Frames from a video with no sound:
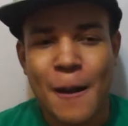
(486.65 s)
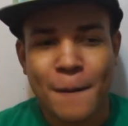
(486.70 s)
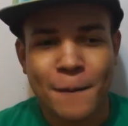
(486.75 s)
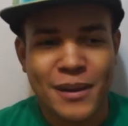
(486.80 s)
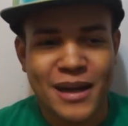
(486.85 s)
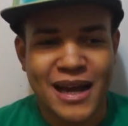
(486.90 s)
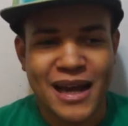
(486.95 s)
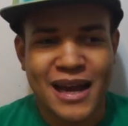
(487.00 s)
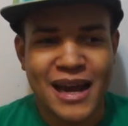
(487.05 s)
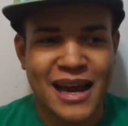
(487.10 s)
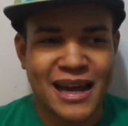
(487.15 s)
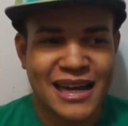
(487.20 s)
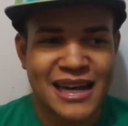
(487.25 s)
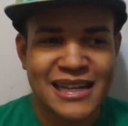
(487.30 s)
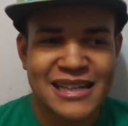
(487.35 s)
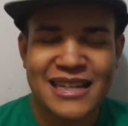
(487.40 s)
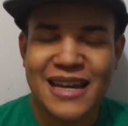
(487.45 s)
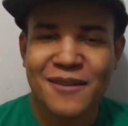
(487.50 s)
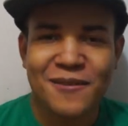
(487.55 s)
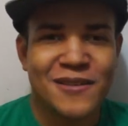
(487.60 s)
But
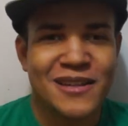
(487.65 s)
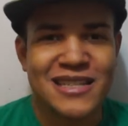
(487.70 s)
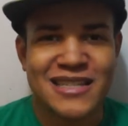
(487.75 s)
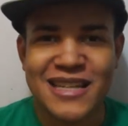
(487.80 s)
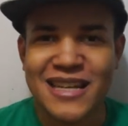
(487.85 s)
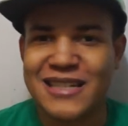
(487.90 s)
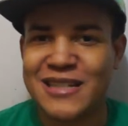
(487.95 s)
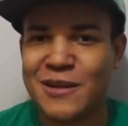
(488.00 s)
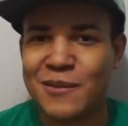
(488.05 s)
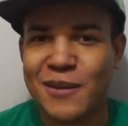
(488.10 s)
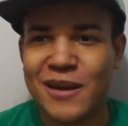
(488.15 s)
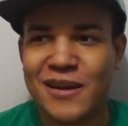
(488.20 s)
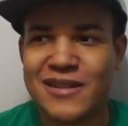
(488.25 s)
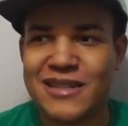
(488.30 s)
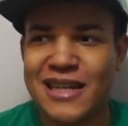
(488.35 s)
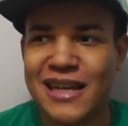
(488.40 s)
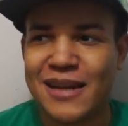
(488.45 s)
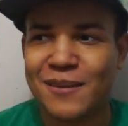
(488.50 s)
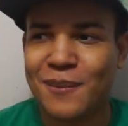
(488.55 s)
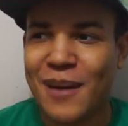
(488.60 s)
it definitely sucked to me. I
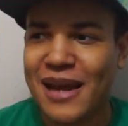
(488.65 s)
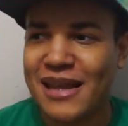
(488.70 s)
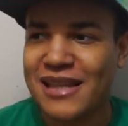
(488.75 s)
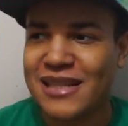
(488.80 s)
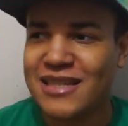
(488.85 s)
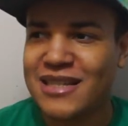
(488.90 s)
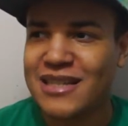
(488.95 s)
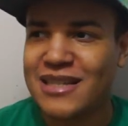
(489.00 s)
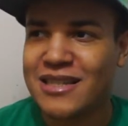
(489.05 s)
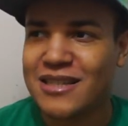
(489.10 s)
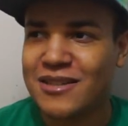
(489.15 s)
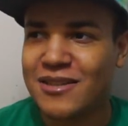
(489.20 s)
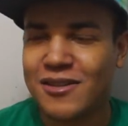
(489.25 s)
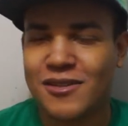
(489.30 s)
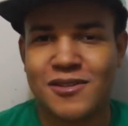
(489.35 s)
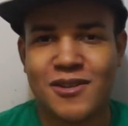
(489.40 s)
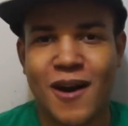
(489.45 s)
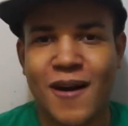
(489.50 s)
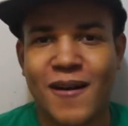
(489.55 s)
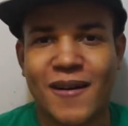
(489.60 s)
was like, man, this is
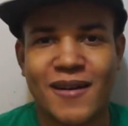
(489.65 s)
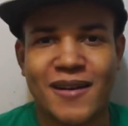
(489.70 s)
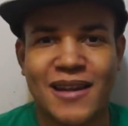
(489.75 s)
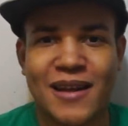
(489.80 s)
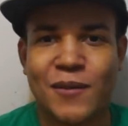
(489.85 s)
dark.